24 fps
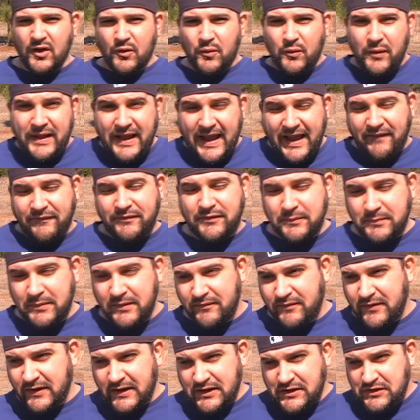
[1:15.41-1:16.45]
we have to be
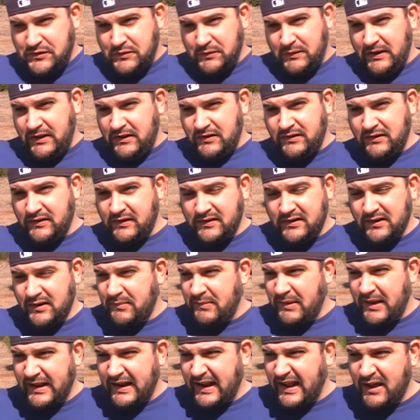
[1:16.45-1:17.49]
very judicious
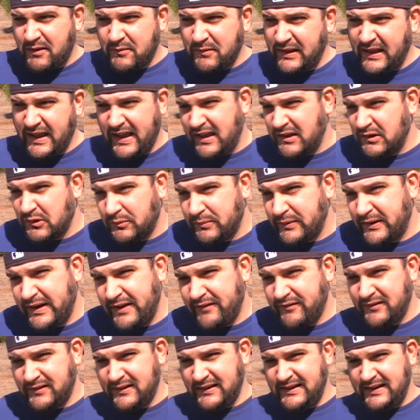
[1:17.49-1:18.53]
about how we handle
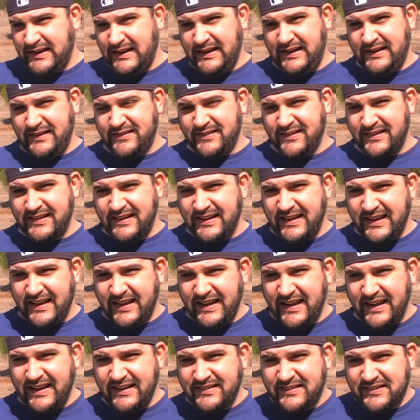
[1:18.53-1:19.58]
benevolent needs and
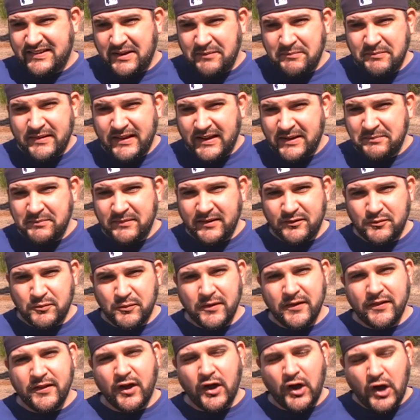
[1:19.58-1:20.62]
and sometimes that's
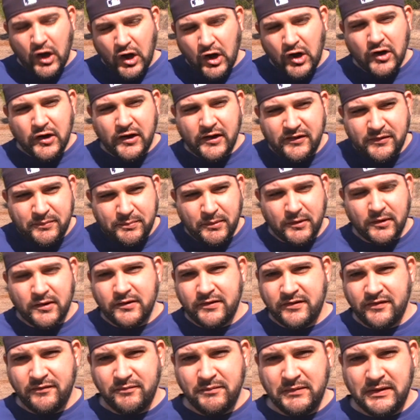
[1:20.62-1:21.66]
one of the hardest
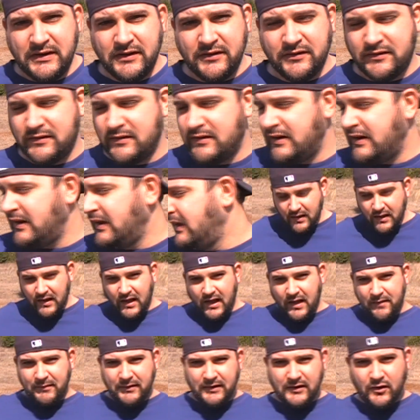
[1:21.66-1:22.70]
parts of ministry
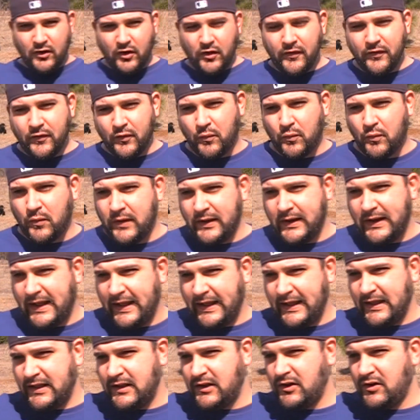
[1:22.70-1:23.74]
i mean on the one
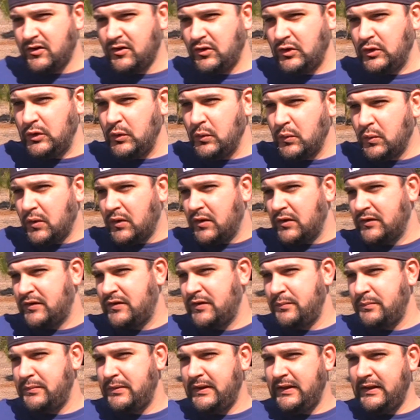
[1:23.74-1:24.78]
hand you want
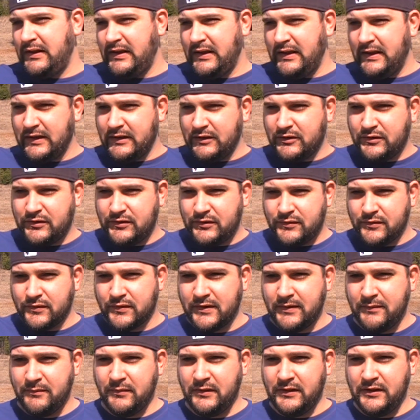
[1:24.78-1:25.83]
to be
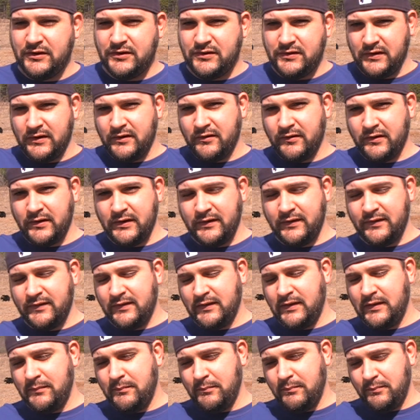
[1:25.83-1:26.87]
extremely generous
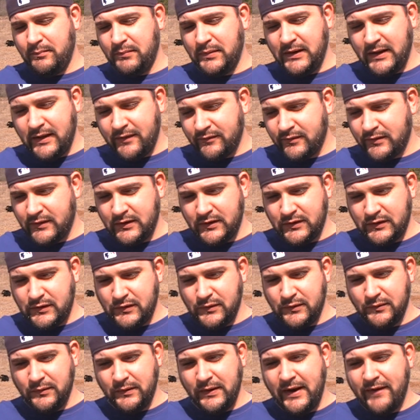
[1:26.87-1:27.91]
and benevolent
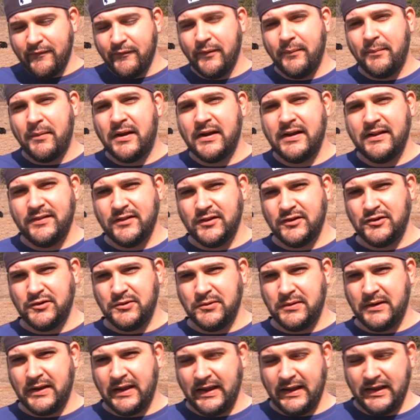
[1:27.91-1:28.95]
to everybody that
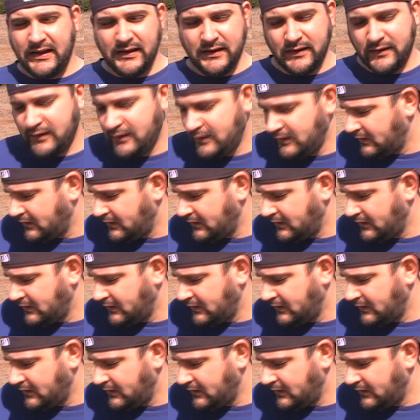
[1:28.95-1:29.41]
you can